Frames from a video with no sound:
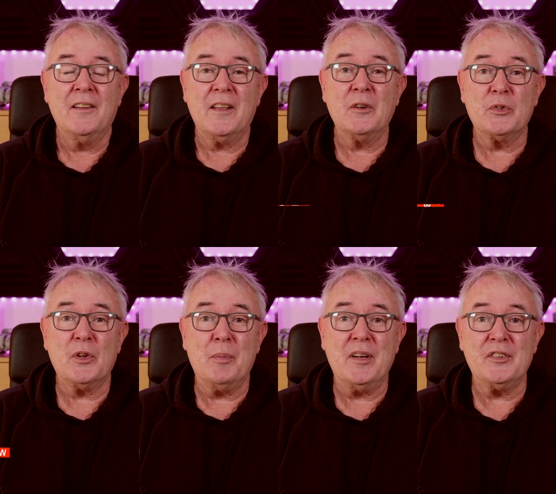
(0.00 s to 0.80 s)
There'll
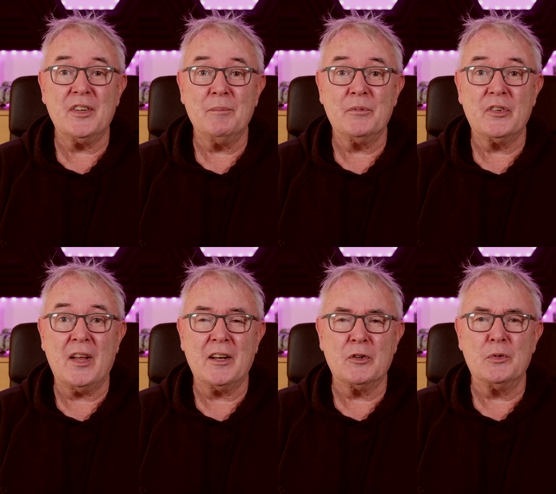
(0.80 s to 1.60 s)
also be some
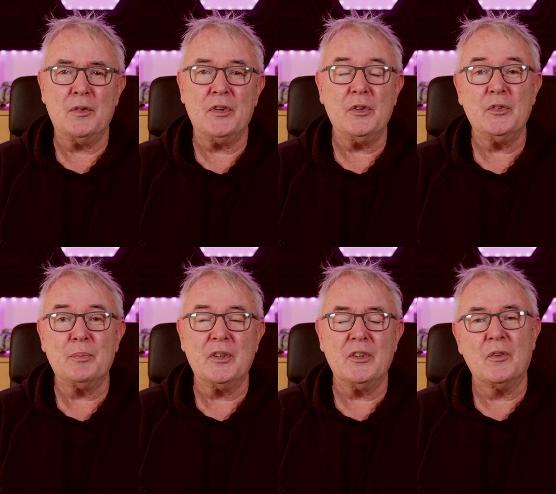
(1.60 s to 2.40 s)
technical
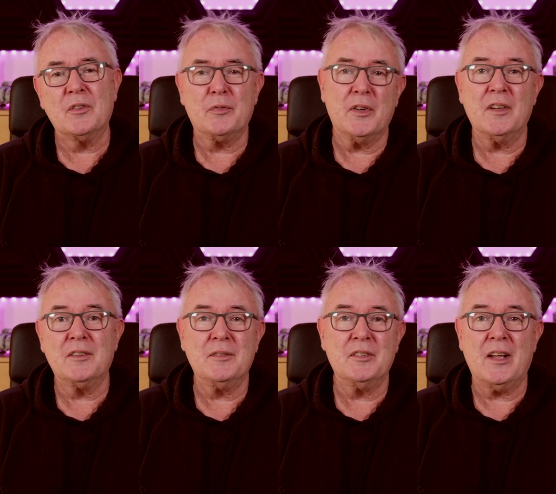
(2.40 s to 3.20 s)
reviews, but not
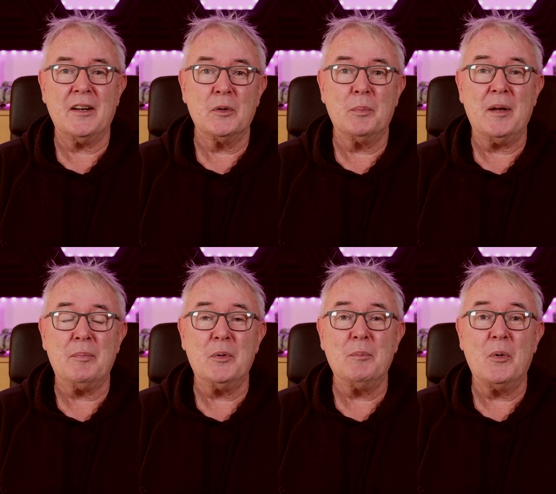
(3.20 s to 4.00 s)
for technical
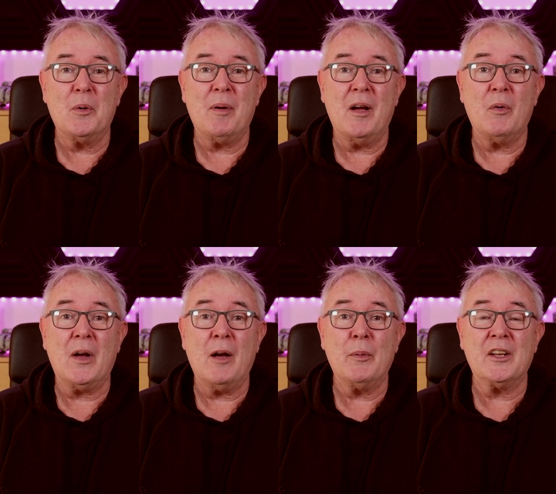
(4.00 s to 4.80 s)
people, more
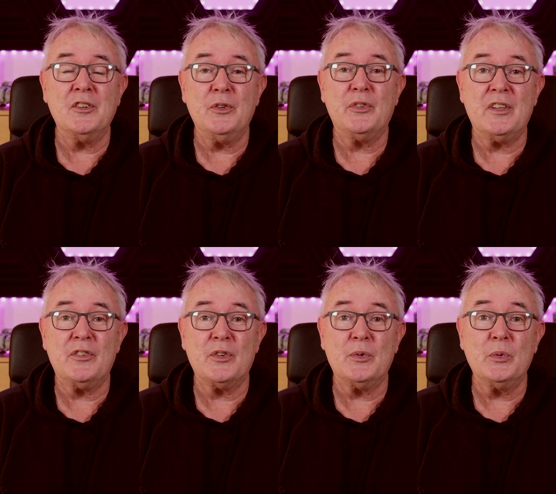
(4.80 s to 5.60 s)
about how we can use
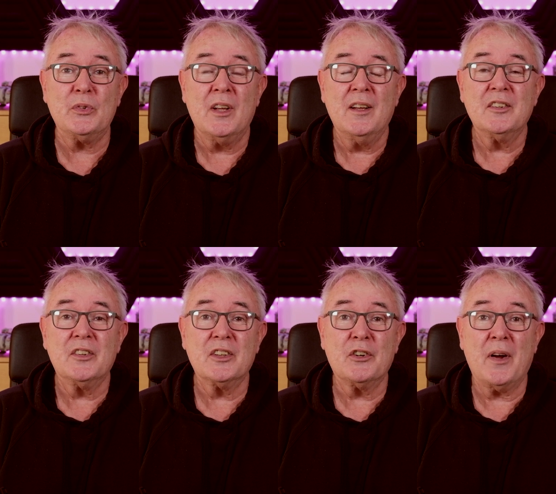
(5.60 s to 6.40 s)
these tools
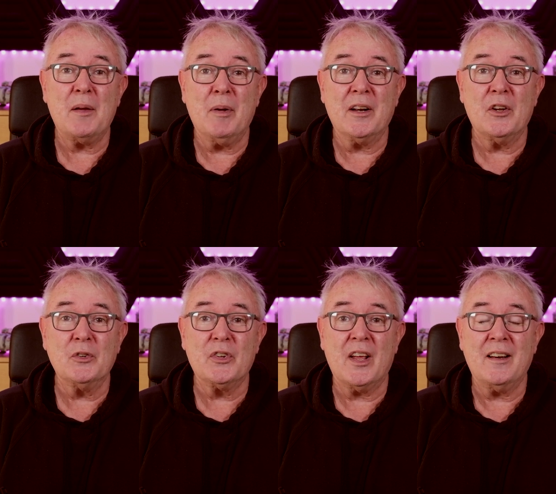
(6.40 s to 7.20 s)
to create better
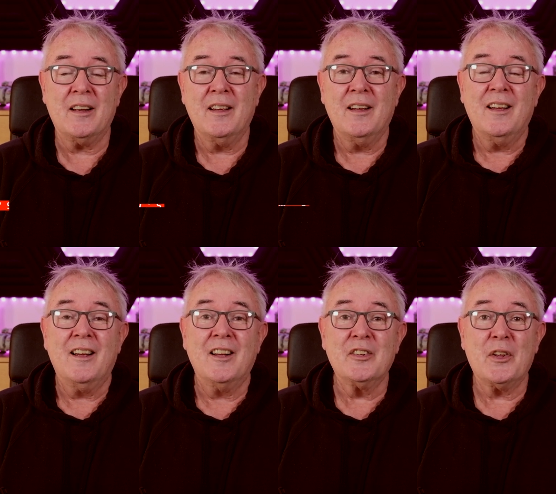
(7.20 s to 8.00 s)
content.
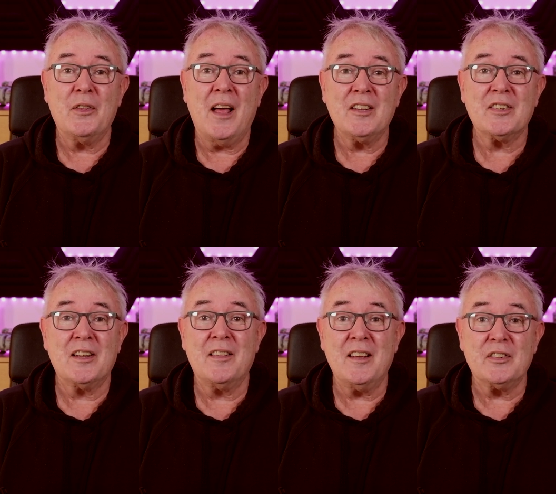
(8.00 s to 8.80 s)
And so that's
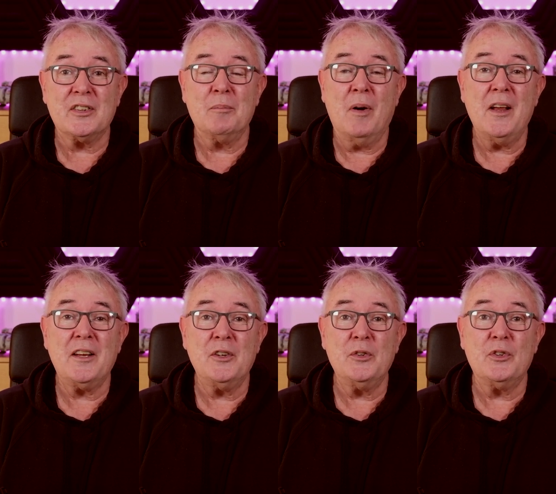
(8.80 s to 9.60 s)
this, my
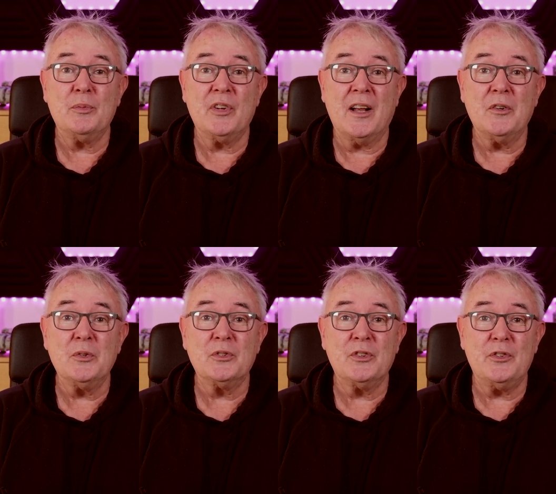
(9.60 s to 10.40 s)
YouTube
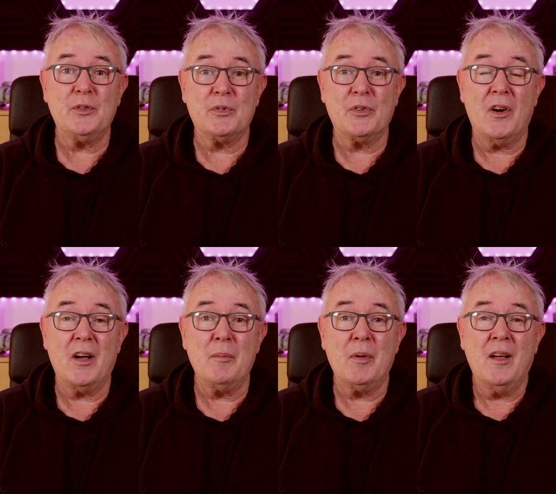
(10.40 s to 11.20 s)
channel. Do
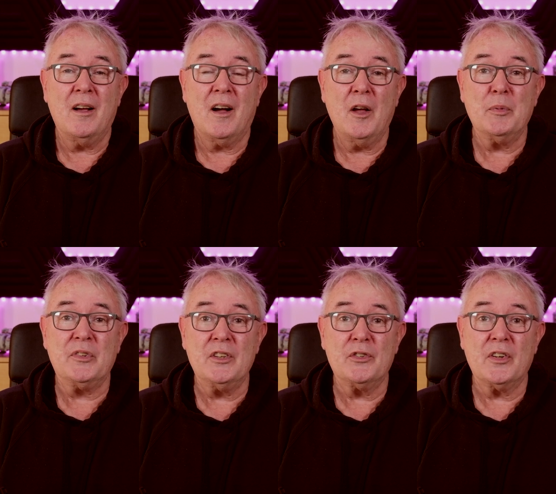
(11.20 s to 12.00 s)
subscribe. I hope
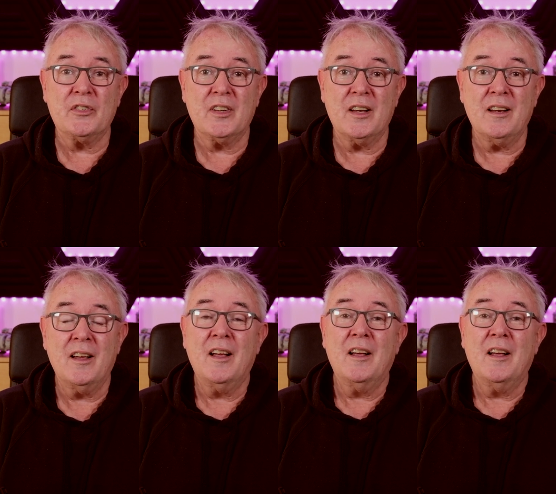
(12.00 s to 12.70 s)
it's interesting.